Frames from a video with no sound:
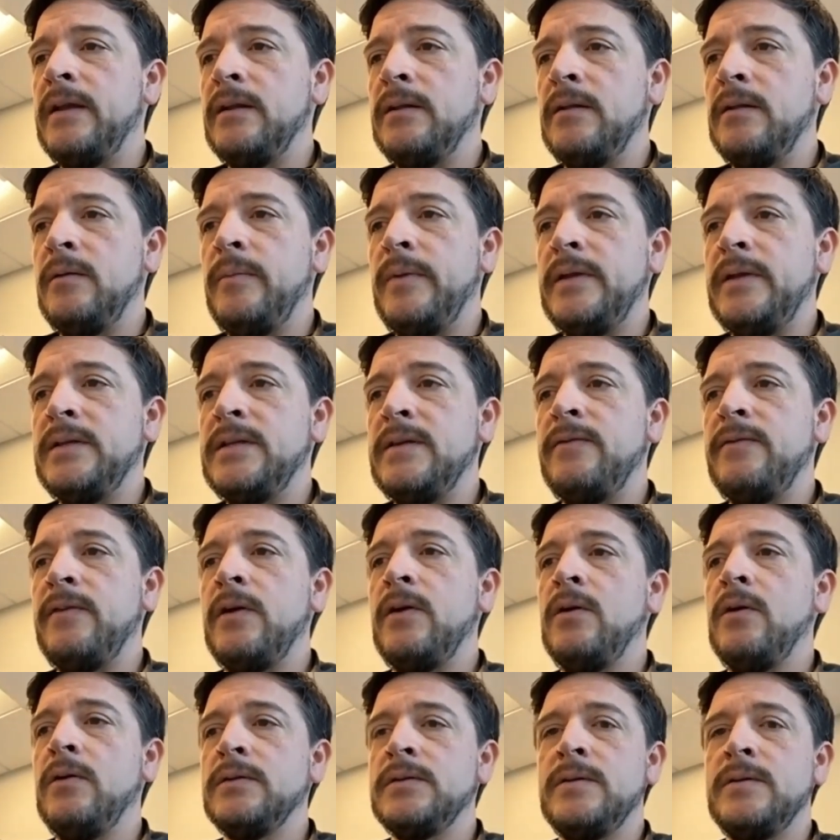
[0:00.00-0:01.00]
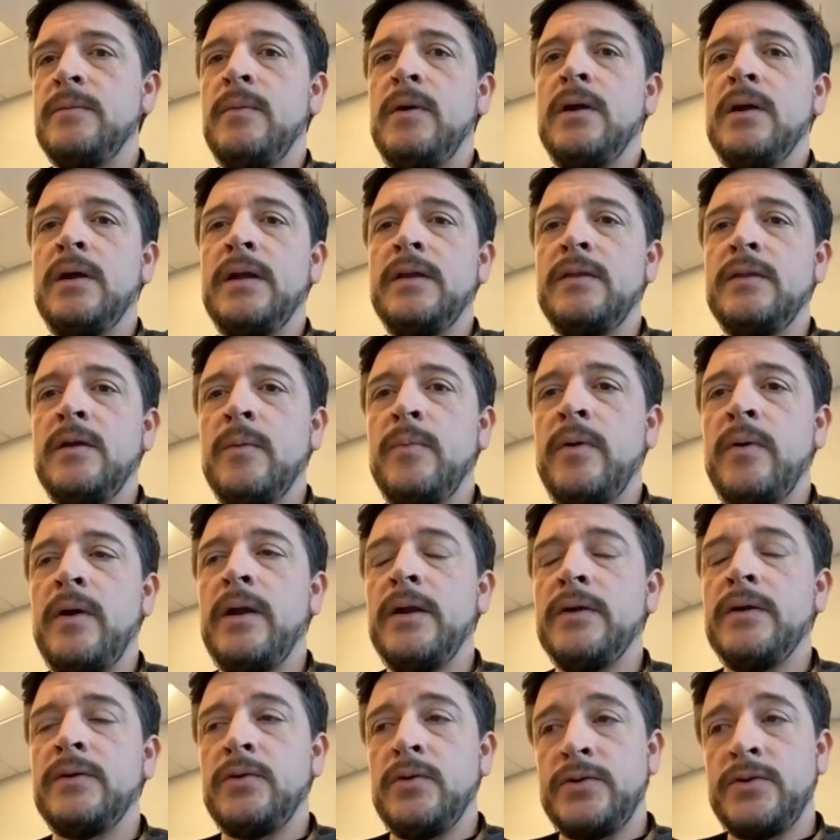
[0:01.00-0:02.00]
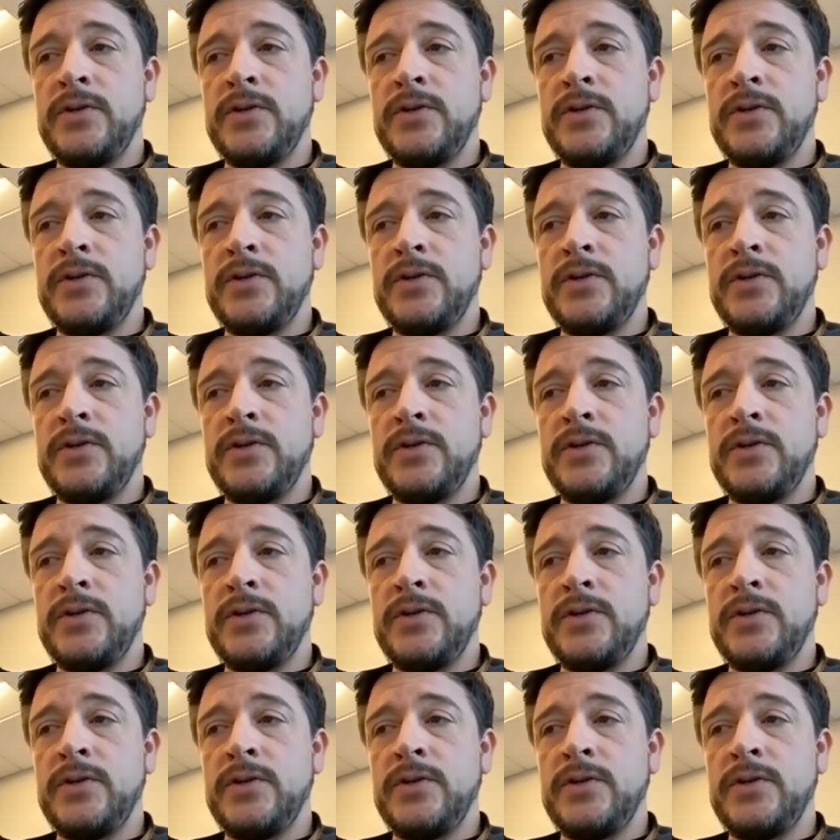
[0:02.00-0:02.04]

it a little bit difficult to market their product